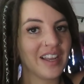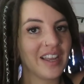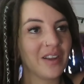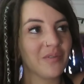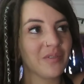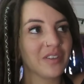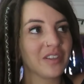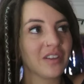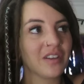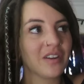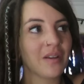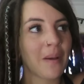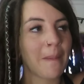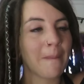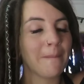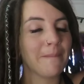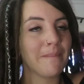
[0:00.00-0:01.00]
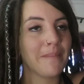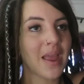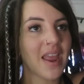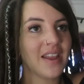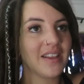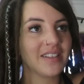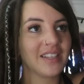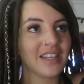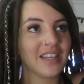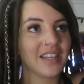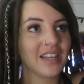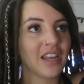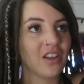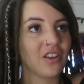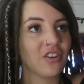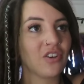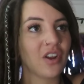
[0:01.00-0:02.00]
It was an amazing,
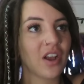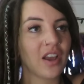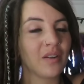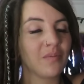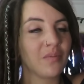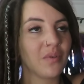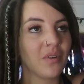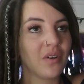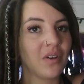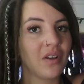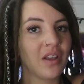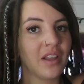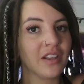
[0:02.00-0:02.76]
incredible